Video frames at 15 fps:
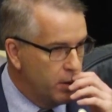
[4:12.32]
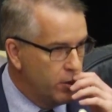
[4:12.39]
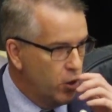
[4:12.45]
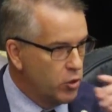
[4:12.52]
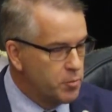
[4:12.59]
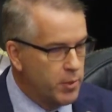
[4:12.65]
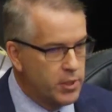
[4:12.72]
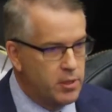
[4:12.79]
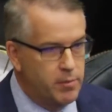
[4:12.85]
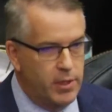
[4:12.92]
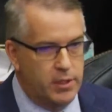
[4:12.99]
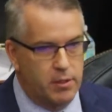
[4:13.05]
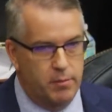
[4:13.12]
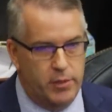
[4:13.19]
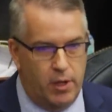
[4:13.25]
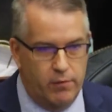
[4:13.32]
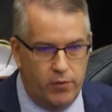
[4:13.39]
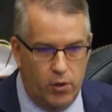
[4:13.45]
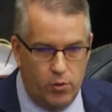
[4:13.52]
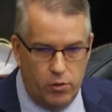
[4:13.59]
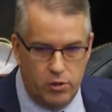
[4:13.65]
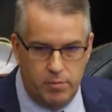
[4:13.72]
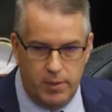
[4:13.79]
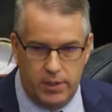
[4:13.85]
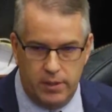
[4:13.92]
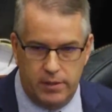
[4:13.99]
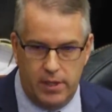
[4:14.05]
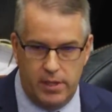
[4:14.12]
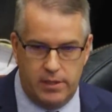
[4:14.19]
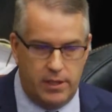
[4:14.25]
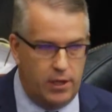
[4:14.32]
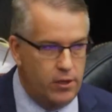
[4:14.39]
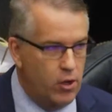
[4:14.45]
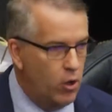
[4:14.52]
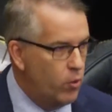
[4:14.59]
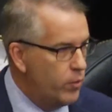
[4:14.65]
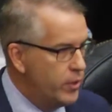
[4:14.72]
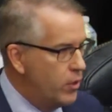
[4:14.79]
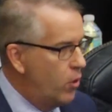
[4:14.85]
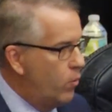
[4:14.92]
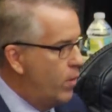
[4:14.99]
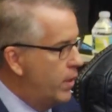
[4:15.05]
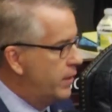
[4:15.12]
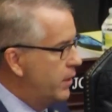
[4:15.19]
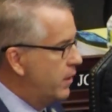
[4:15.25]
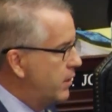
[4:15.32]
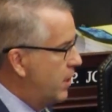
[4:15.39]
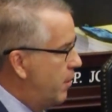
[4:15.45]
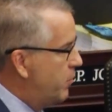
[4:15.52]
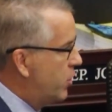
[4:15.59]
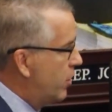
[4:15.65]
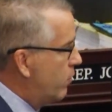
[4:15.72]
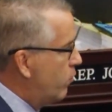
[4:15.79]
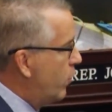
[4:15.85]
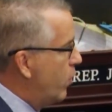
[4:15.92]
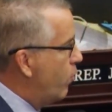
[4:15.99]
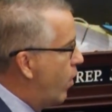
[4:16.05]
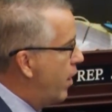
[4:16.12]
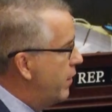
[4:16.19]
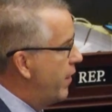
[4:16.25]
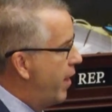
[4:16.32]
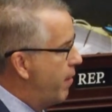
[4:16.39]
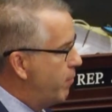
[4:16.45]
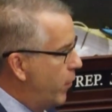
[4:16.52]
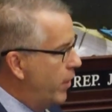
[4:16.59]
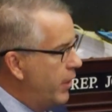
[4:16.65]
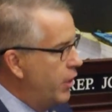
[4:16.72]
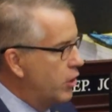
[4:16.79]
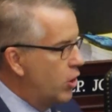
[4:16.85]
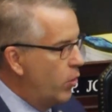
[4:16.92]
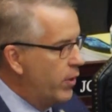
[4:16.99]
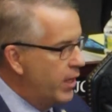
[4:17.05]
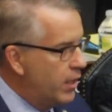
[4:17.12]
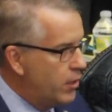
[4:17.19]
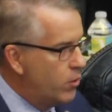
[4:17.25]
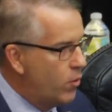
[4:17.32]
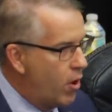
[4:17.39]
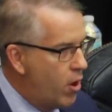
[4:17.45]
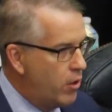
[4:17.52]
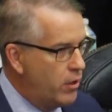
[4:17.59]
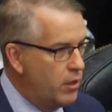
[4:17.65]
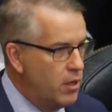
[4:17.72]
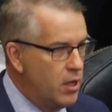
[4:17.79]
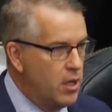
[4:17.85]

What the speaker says: Those must have been some dumb voters because they said, no, we don't want the exemption. We want that money to go into our